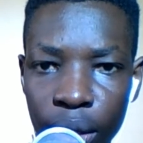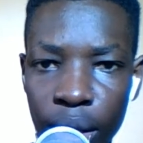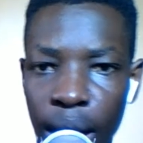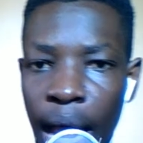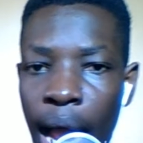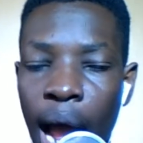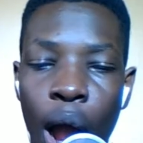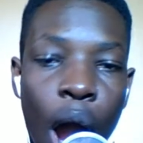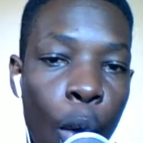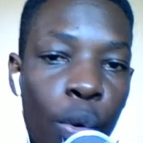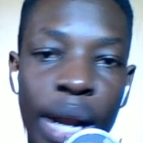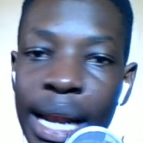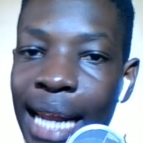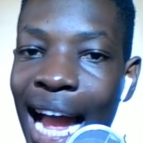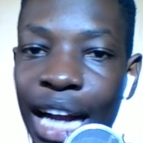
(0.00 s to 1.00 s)
I, I
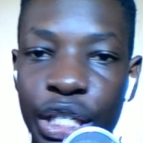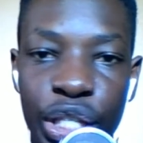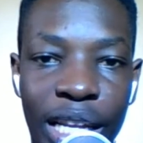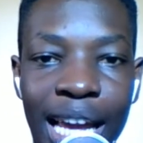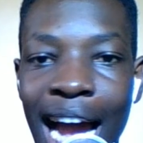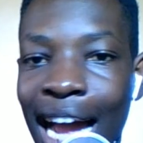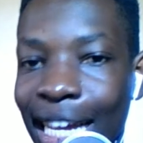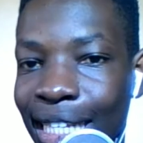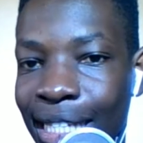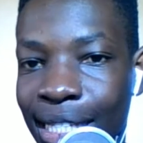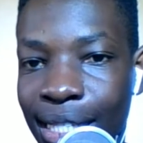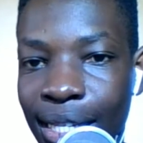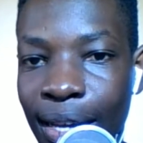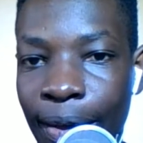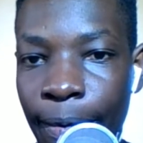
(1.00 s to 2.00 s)
wouldn't actually add
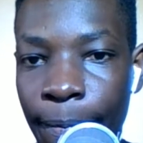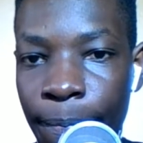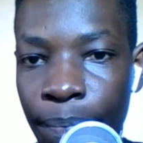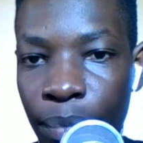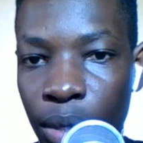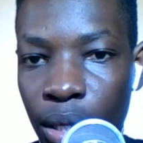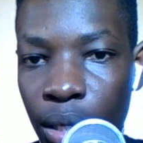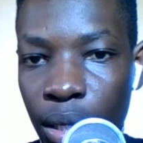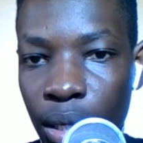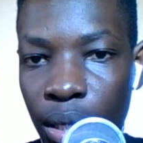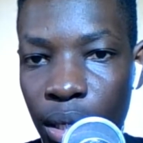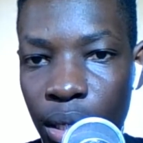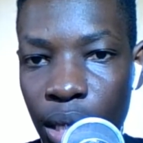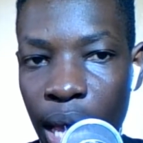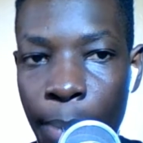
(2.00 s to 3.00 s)
um,
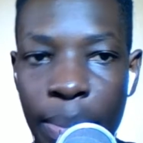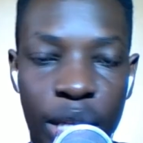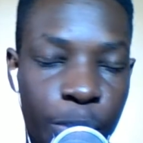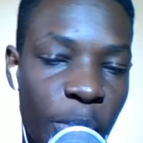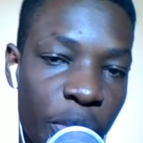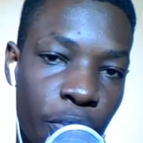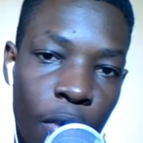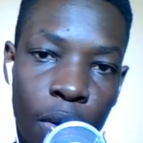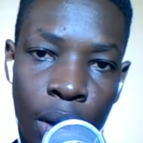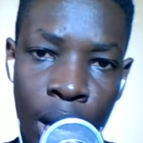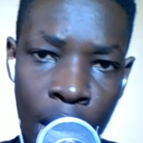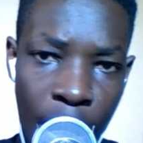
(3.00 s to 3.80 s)
Emile Smith Rowe.